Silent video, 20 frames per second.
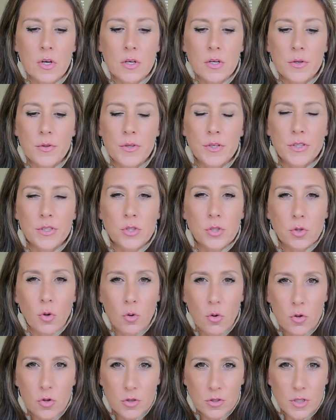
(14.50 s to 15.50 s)
the
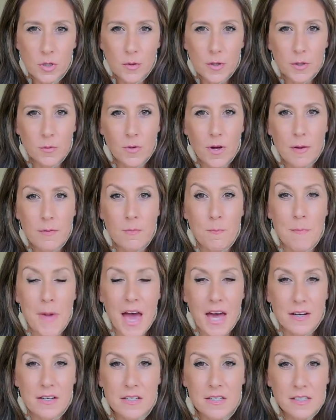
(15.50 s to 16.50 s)
soul knowing what
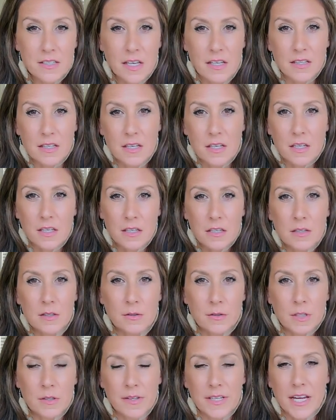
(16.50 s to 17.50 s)
matters and the ego
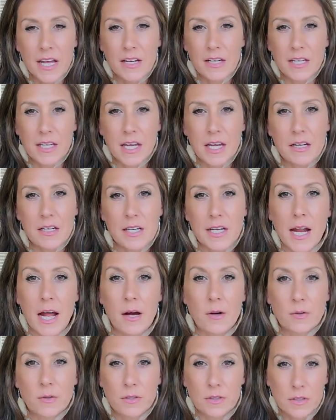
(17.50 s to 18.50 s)
knowing how to carry it
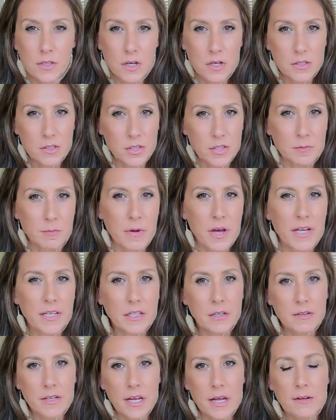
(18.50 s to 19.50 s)
out, or the conscious mind
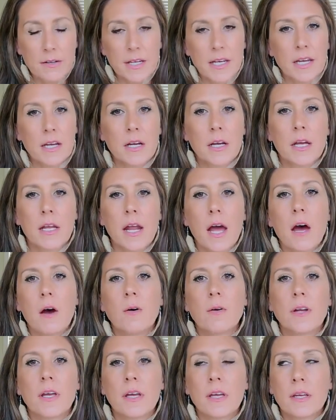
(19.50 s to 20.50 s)
knowing how to carry it
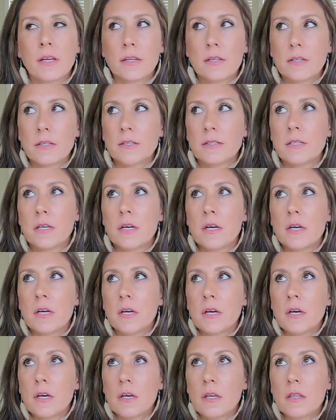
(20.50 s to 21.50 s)
out. And
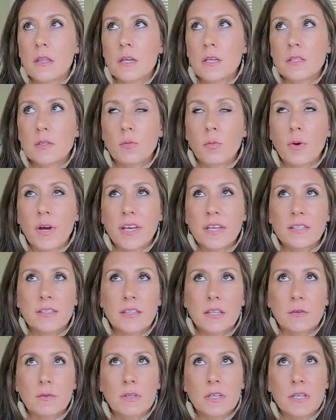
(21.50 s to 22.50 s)
these ways
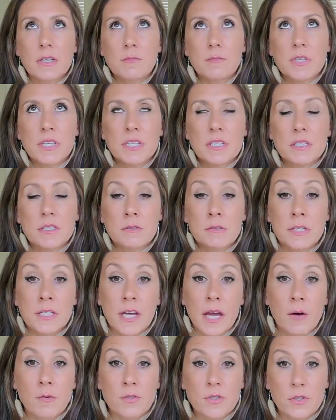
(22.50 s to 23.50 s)
that we can begin to
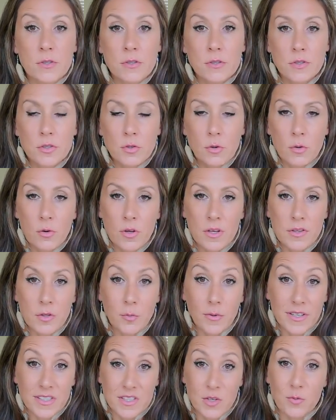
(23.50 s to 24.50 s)
encounter the soul and the
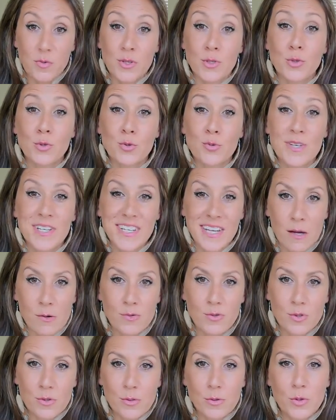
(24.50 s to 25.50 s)
ways that we do
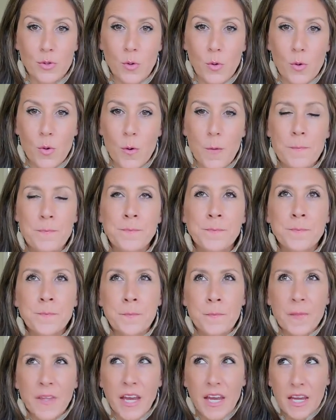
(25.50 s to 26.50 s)
encounter the soul,
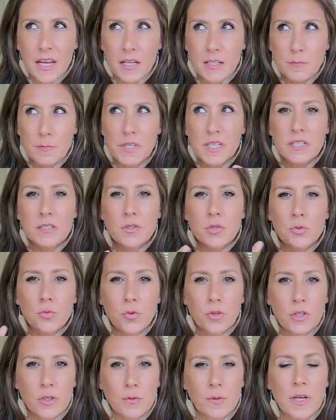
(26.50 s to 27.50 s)
and begin to
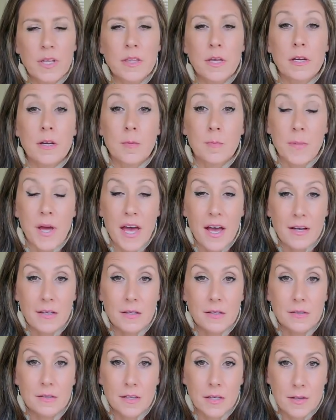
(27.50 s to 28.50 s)
work with and unpack
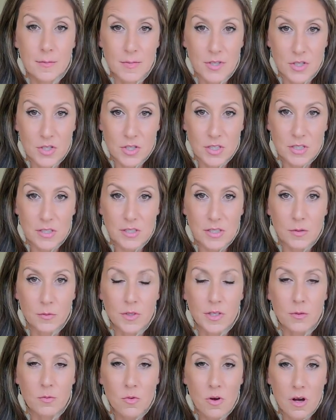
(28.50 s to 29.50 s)
these images that we
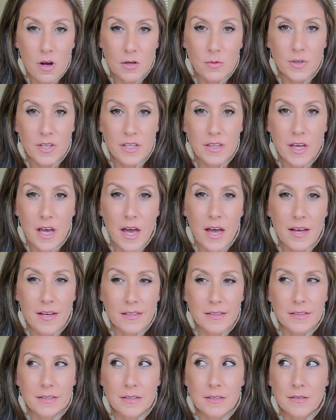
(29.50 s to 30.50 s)
can walk with
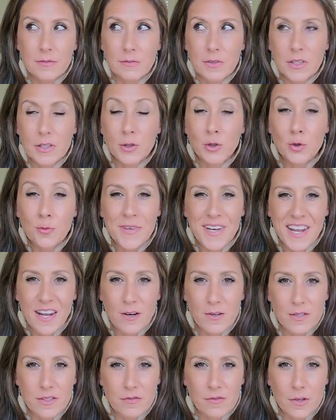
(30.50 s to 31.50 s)
as
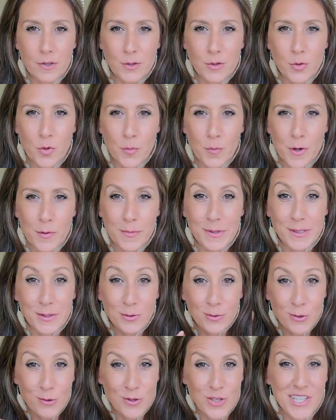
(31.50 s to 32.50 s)
illuminators of our soul purpose. So
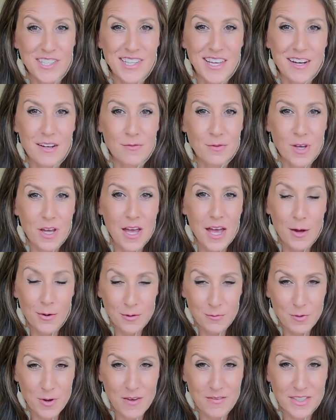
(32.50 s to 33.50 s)
go check that out
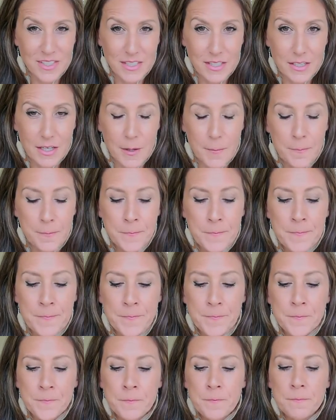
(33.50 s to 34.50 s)
if you haven't seen it.
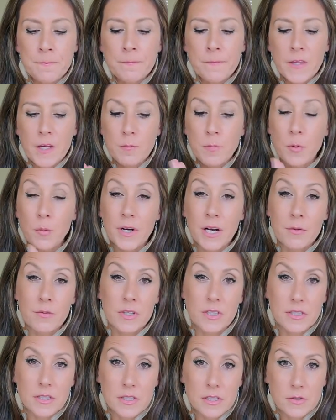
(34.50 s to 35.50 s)
But what I
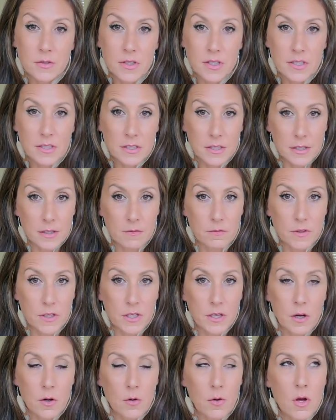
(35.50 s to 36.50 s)
wanted to do in this second
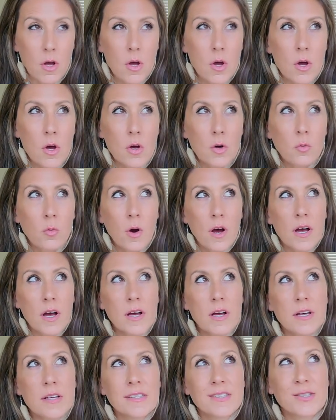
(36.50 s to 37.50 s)
video
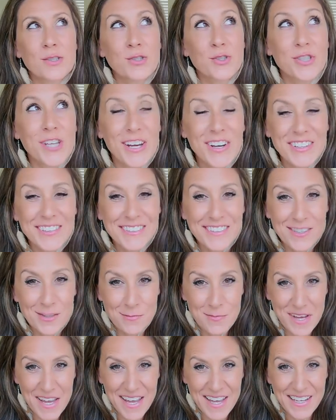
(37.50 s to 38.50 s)
was share a little
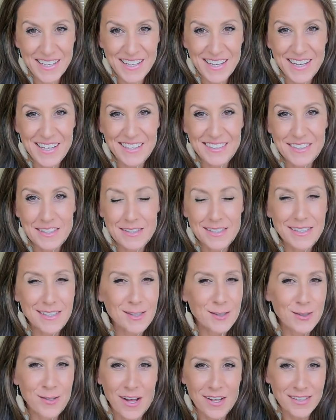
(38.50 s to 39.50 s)
bit, and this
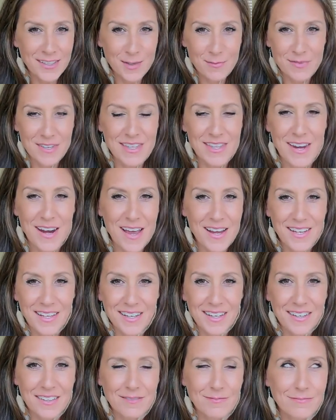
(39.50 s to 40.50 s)
is not something that I get,